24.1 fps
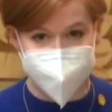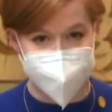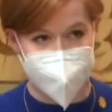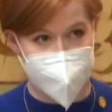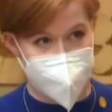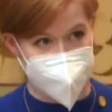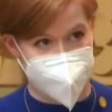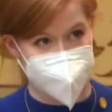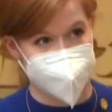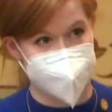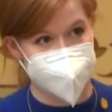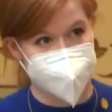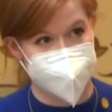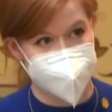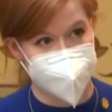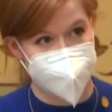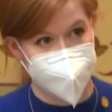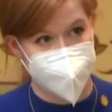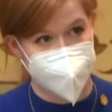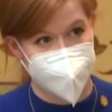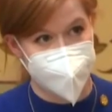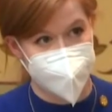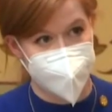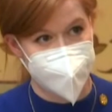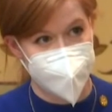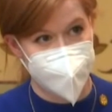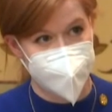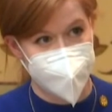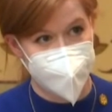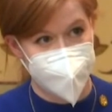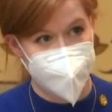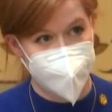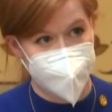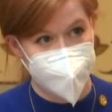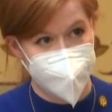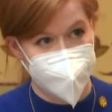days,
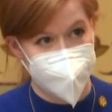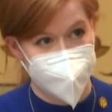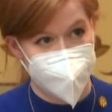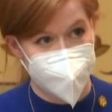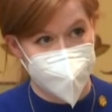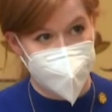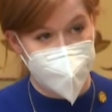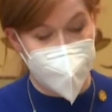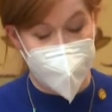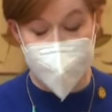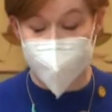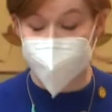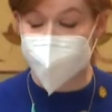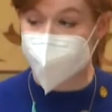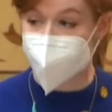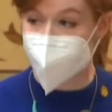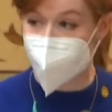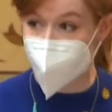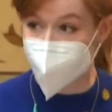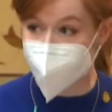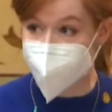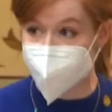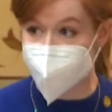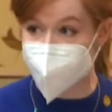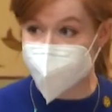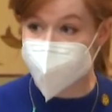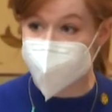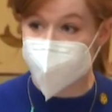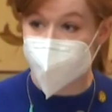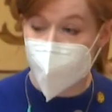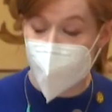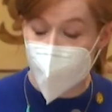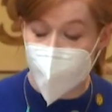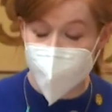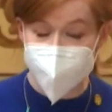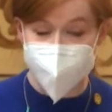after only
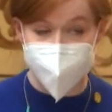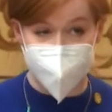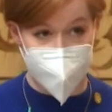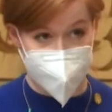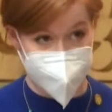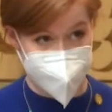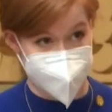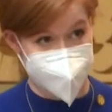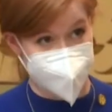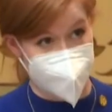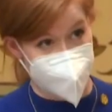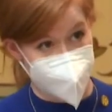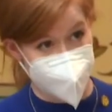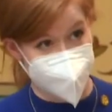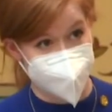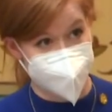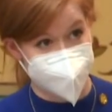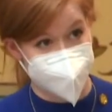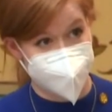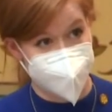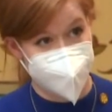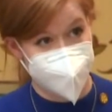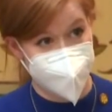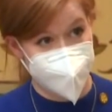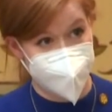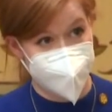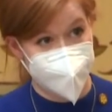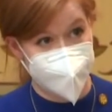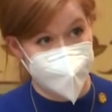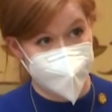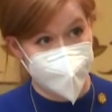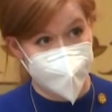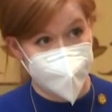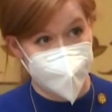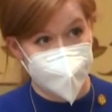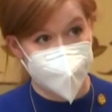28 days,
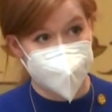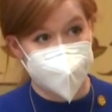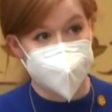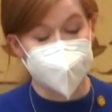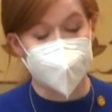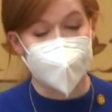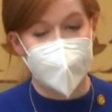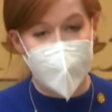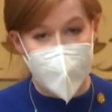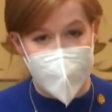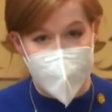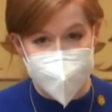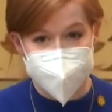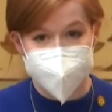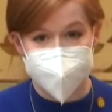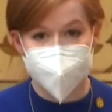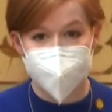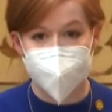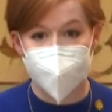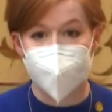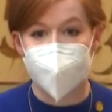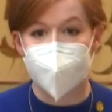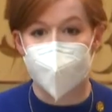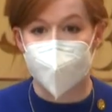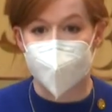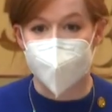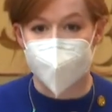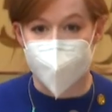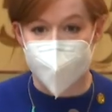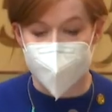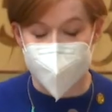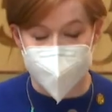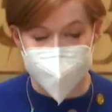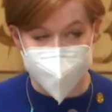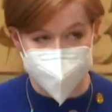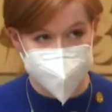to ask for
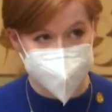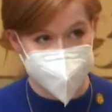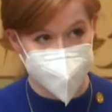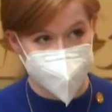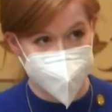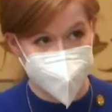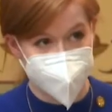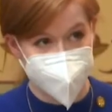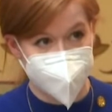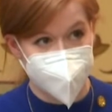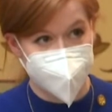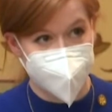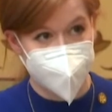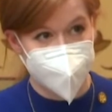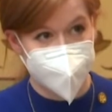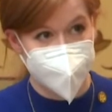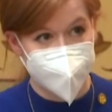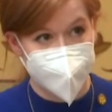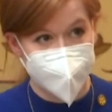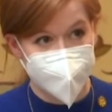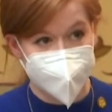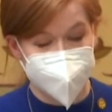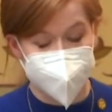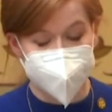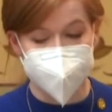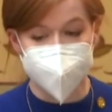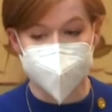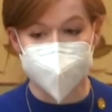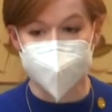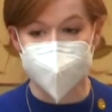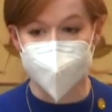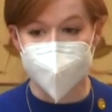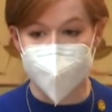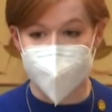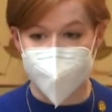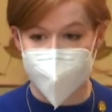permission to
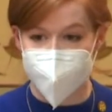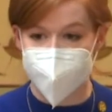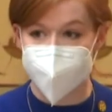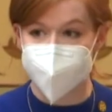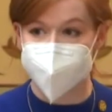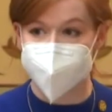do their